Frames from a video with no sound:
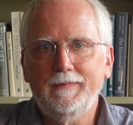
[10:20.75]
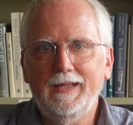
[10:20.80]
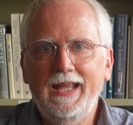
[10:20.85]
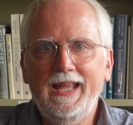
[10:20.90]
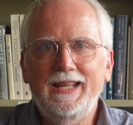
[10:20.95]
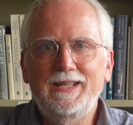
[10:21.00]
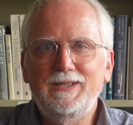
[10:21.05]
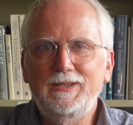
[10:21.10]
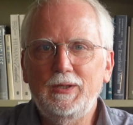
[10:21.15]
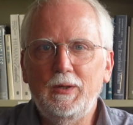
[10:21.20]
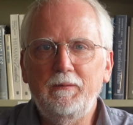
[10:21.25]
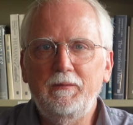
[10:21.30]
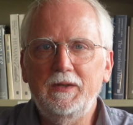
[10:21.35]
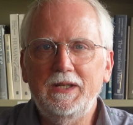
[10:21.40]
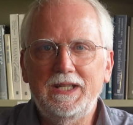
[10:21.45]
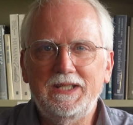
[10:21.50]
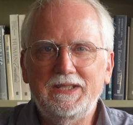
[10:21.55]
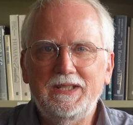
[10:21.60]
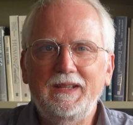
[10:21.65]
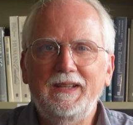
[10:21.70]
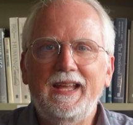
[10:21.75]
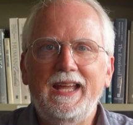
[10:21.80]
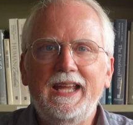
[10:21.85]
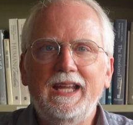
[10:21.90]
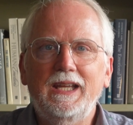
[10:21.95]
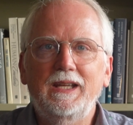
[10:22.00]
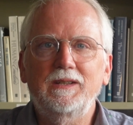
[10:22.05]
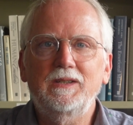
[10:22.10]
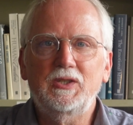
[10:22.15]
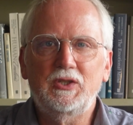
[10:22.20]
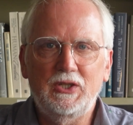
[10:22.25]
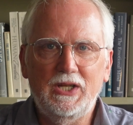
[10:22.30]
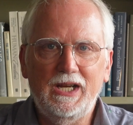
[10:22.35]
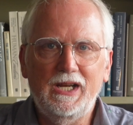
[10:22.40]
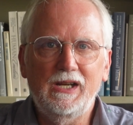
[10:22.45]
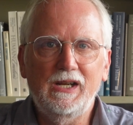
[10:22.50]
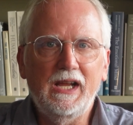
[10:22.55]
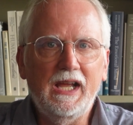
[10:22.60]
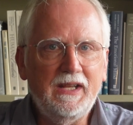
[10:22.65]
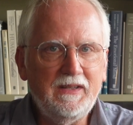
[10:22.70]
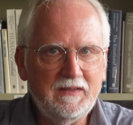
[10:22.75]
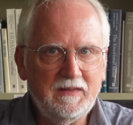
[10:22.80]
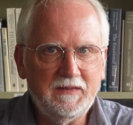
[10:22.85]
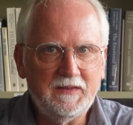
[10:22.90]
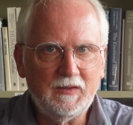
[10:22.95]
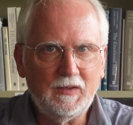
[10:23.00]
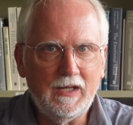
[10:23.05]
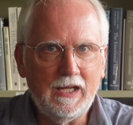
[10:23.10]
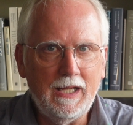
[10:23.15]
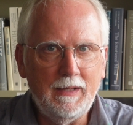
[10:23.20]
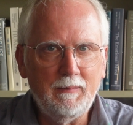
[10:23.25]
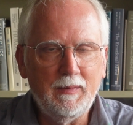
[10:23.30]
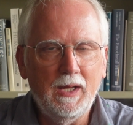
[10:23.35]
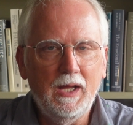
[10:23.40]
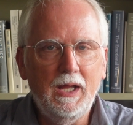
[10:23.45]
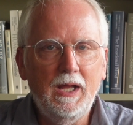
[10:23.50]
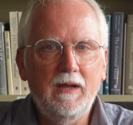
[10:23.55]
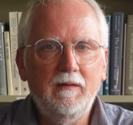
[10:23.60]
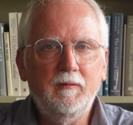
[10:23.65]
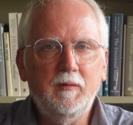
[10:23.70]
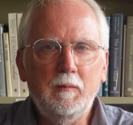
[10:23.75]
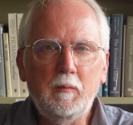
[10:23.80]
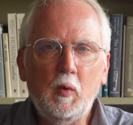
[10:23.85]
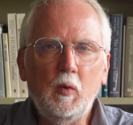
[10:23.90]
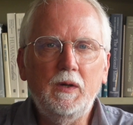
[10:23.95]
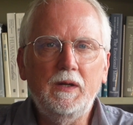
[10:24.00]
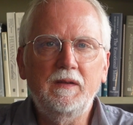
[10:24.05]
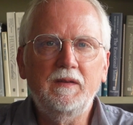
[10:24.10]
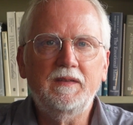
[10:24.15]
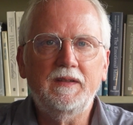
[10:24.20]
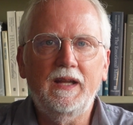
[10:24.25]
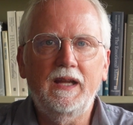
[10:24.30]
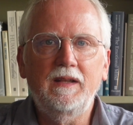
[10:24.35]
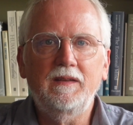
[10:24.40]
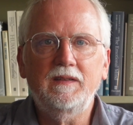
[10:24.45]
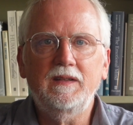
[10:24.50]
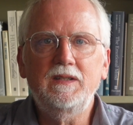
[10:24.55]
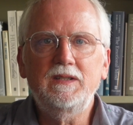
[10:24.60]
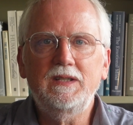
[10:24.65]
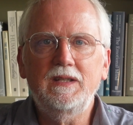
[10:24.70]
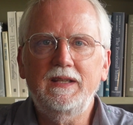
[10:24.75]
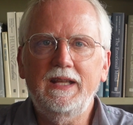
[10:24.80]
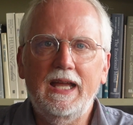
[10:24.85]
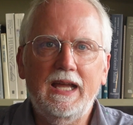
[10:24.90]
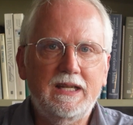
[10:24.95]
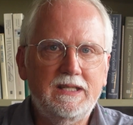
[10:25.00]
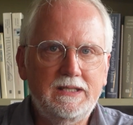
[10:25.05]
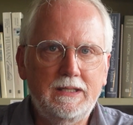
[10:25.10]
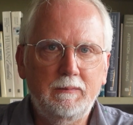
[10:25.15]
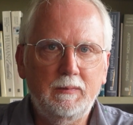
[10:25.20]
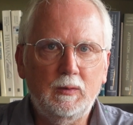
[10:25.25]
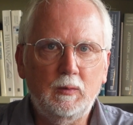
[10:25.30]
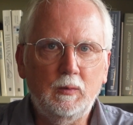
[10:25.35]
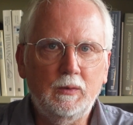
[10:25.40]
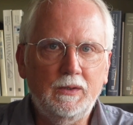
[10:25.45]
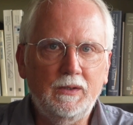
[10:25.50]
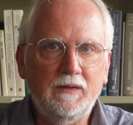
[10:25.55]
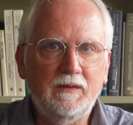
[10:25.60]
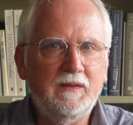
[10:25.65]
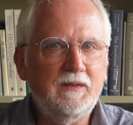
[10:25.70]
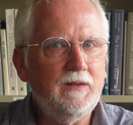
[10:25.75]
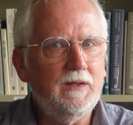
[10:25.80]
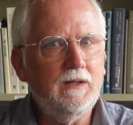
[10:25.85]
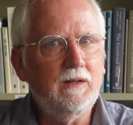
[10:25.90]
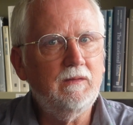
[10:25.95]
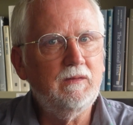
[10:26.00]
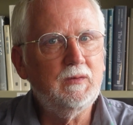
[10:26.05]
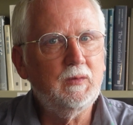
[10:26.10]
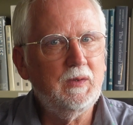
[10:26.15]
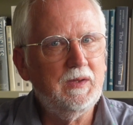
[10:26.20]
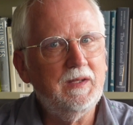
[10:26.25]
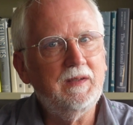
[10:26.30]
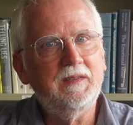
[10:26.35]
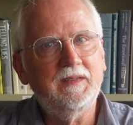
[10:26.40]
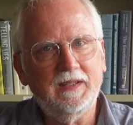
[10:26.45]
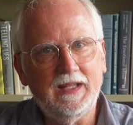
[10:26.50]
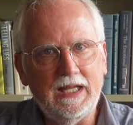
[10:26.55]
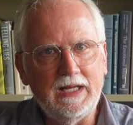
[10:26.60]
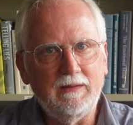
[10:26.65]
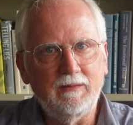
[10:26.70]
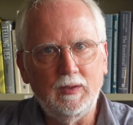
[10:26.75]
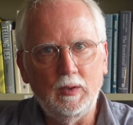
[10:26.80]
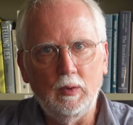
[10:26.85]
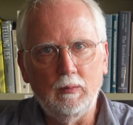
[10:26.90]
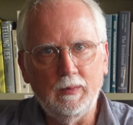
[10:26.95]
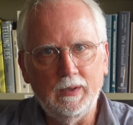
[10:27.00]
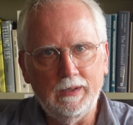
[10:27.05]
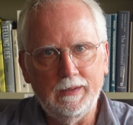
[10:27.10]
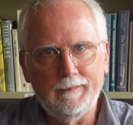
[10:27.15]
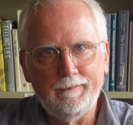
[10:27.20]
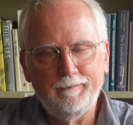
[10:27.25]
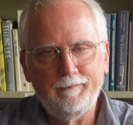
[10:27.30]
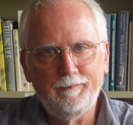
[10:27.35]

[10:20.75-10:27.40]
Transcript: And don't forget to like, share, and subscribe for more insights into the academic world served with a side of humor.